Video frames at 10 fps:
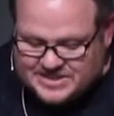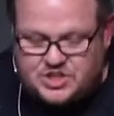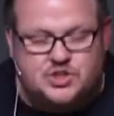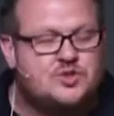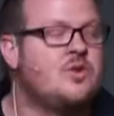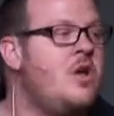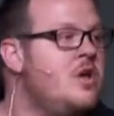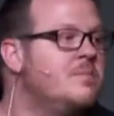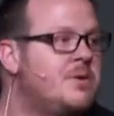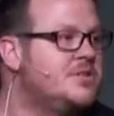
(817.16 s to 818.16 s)

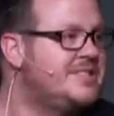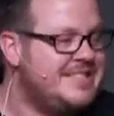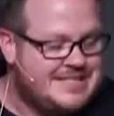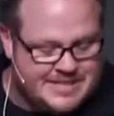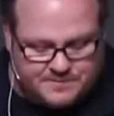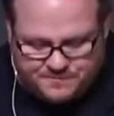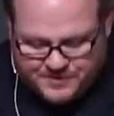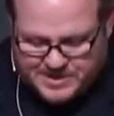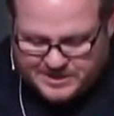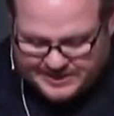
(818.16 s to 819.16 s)
strong, persistent
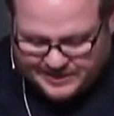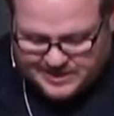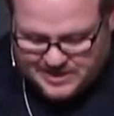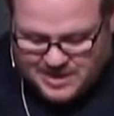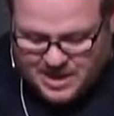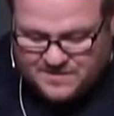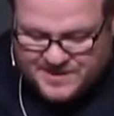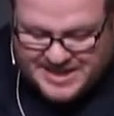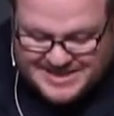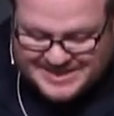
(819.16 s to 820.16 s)
feeling of
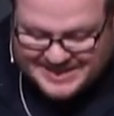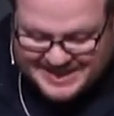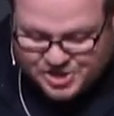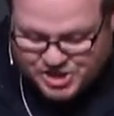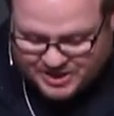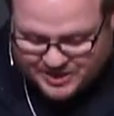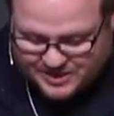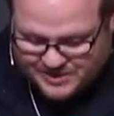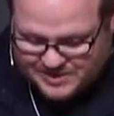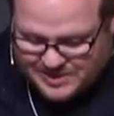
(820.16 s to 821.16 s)
indignation.
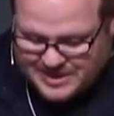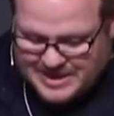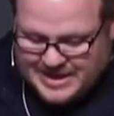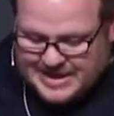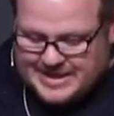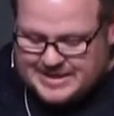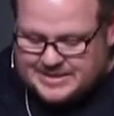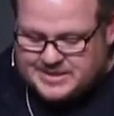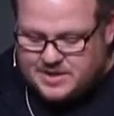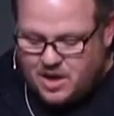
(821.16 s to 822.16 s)

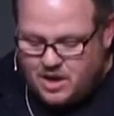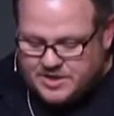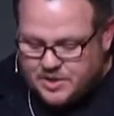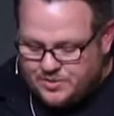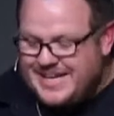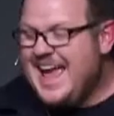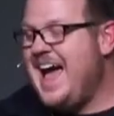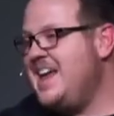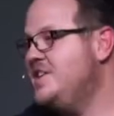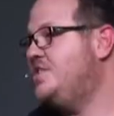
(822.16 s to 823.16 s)
It's an ongoing
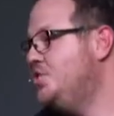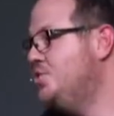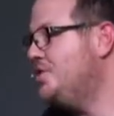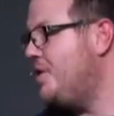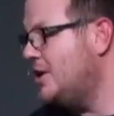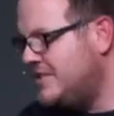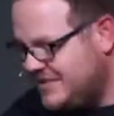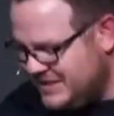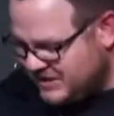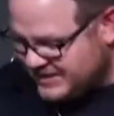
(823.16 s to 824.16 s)
attitude of
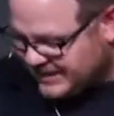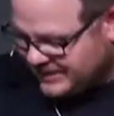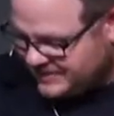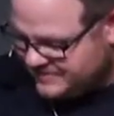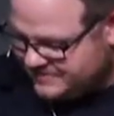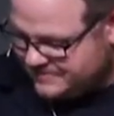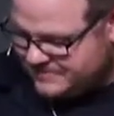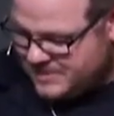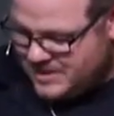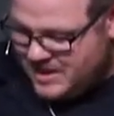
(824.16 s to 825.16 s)
hostility.
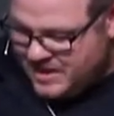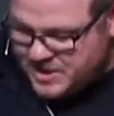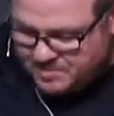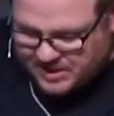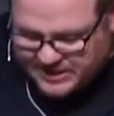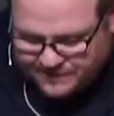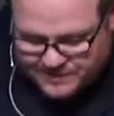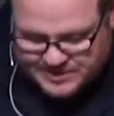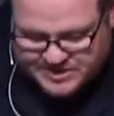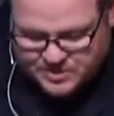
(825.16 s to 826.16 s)
And the believer
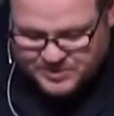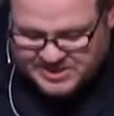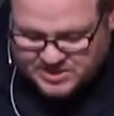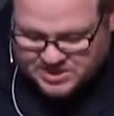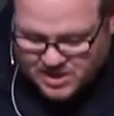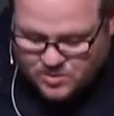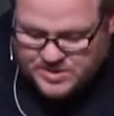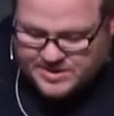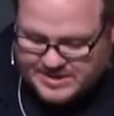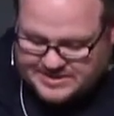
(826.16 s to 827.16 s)
is to be slow
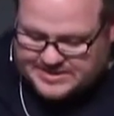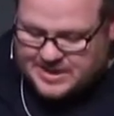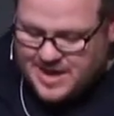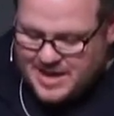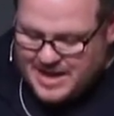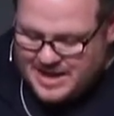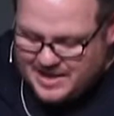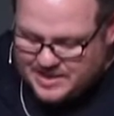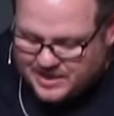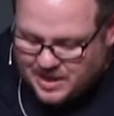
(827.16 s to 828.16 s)
to this.
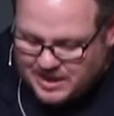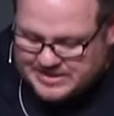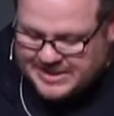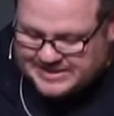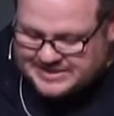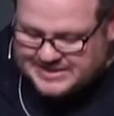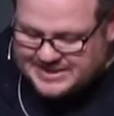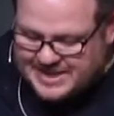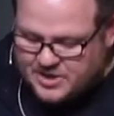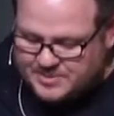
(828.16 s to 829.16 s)
And the context is that
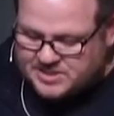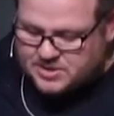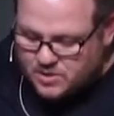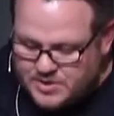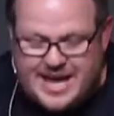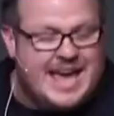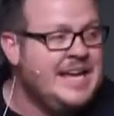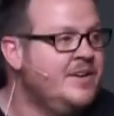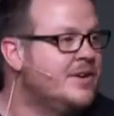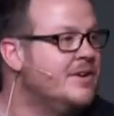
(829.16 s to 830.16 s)
they are to be slow to
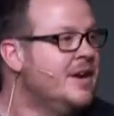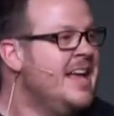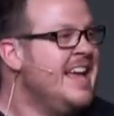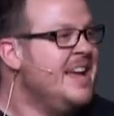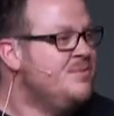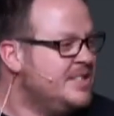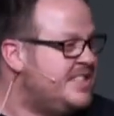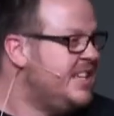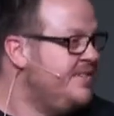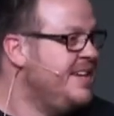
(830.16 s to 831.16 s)
anger in
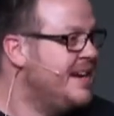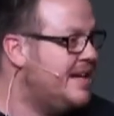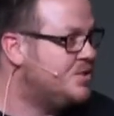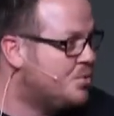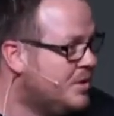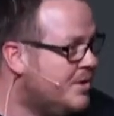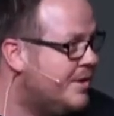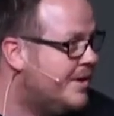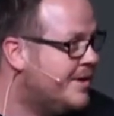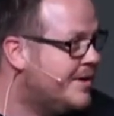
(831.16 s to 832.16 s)
receiving God's word.